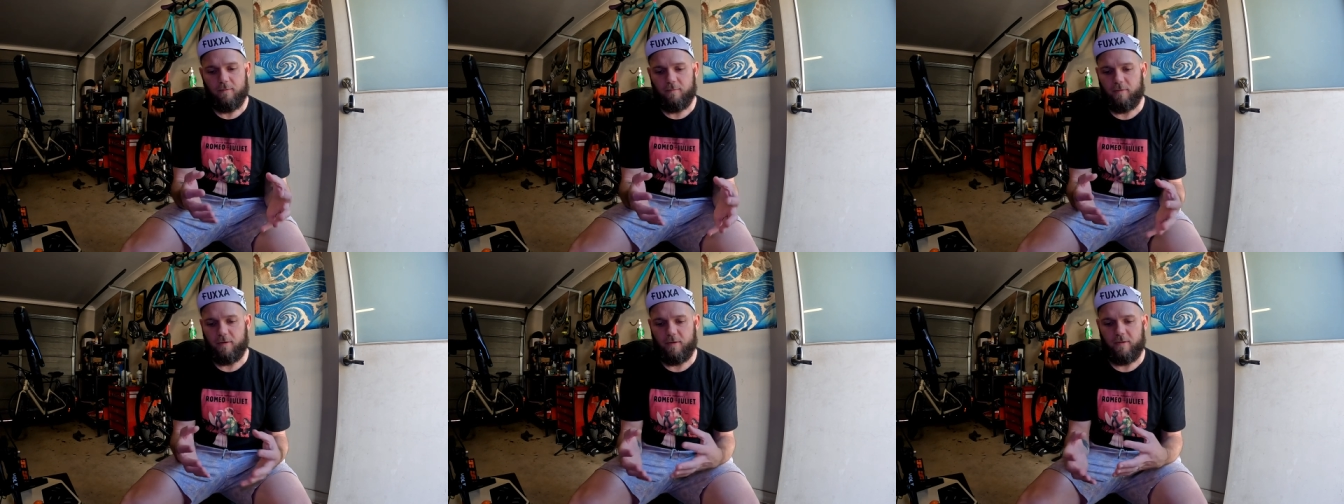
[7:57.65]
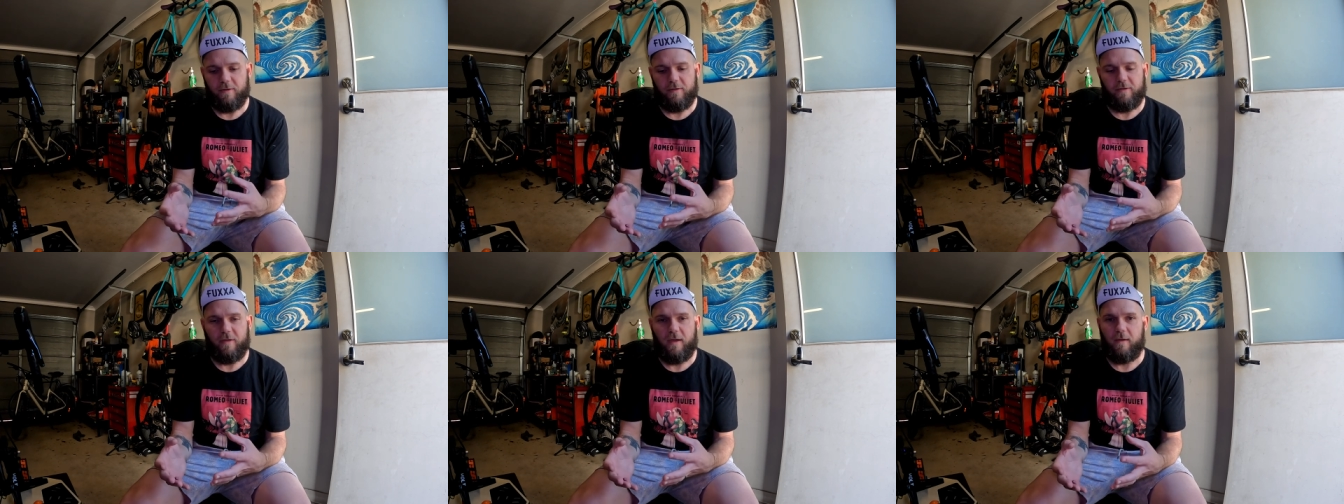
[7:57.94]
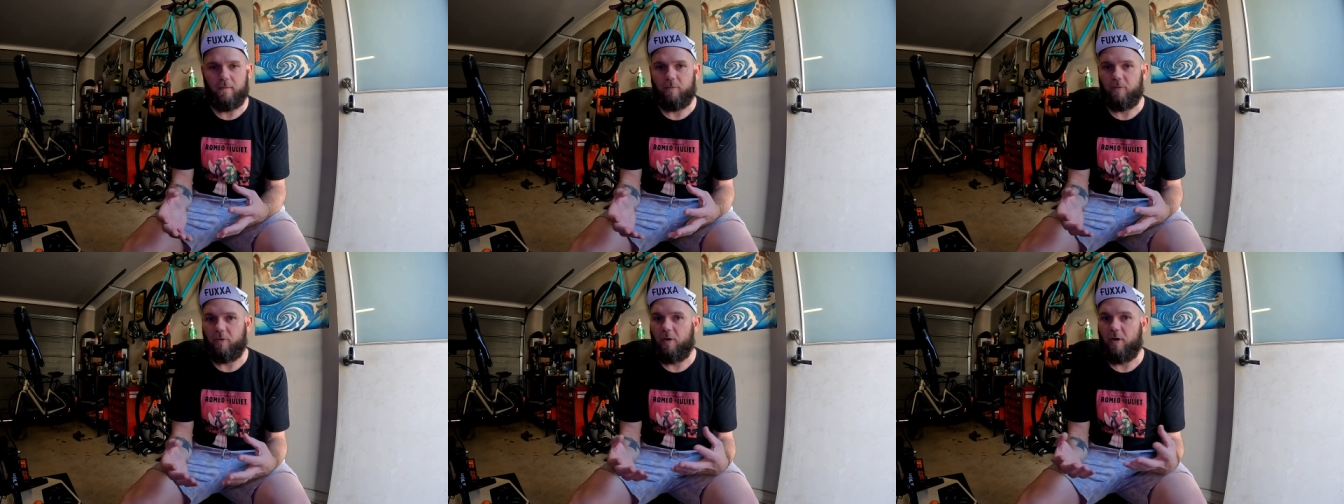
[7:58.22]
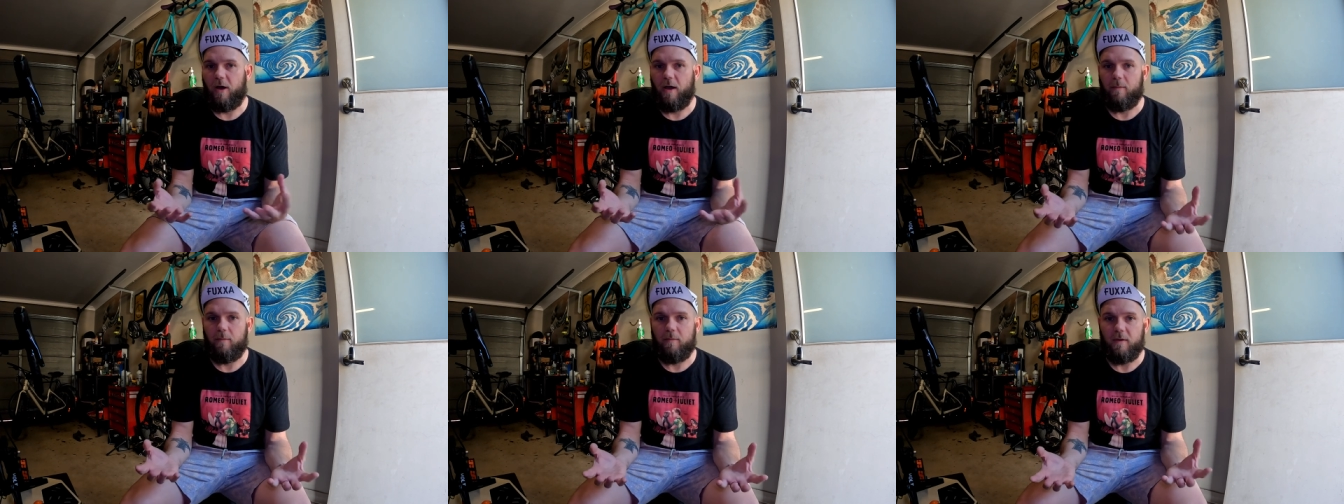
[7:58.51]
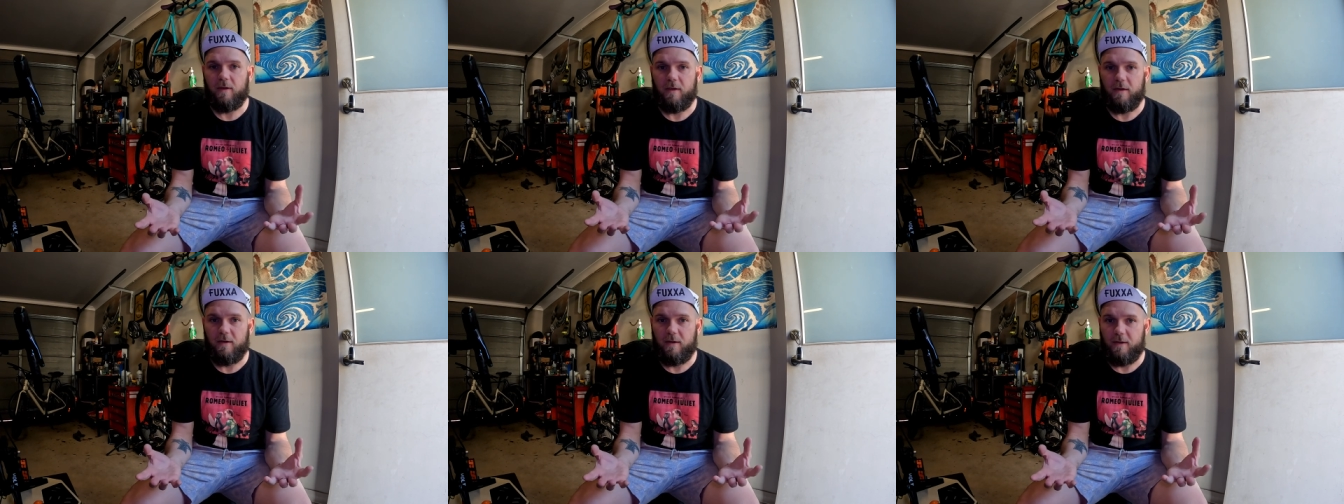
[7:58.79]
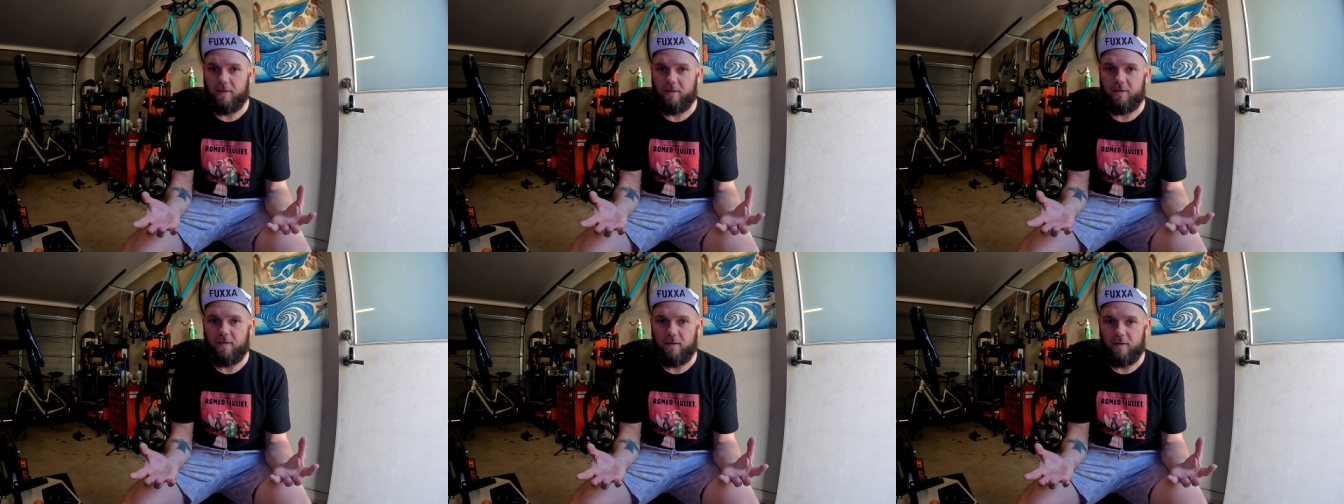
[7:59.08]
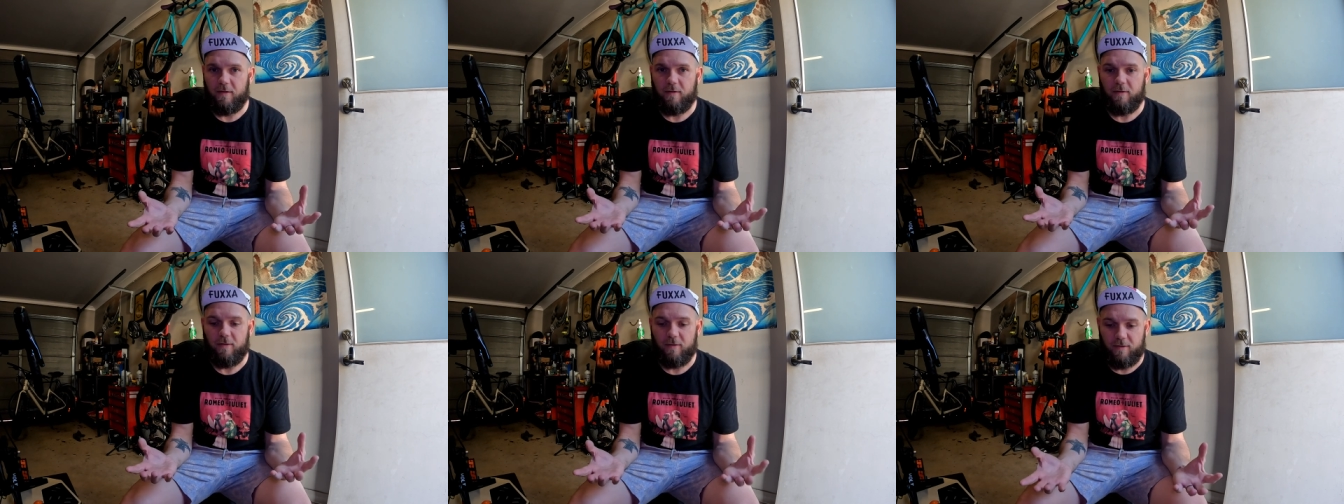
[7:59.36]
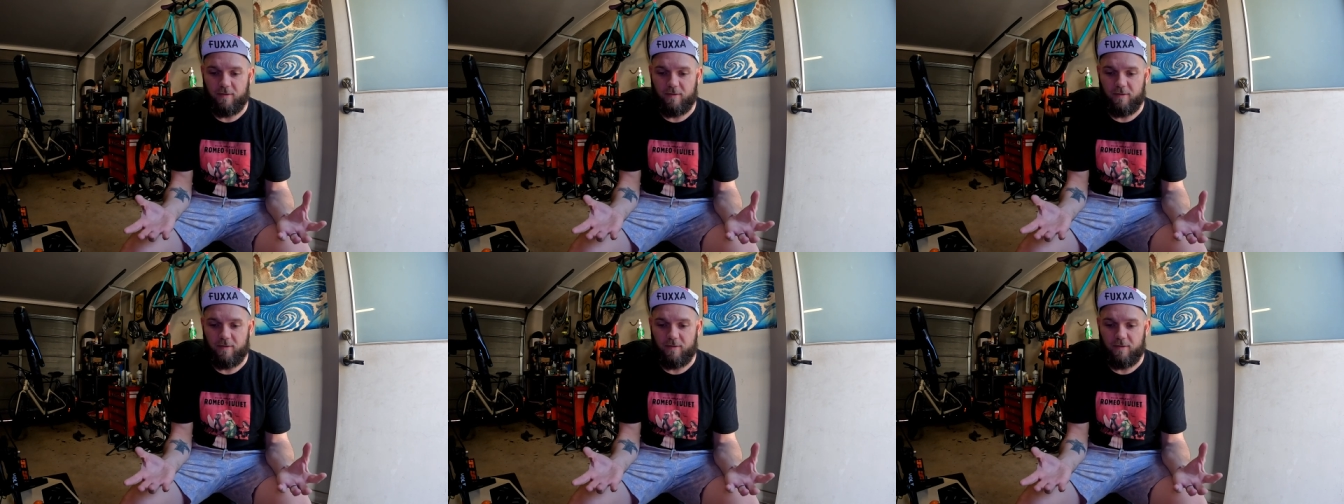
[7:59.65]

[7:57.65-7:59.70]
but at the same time, it is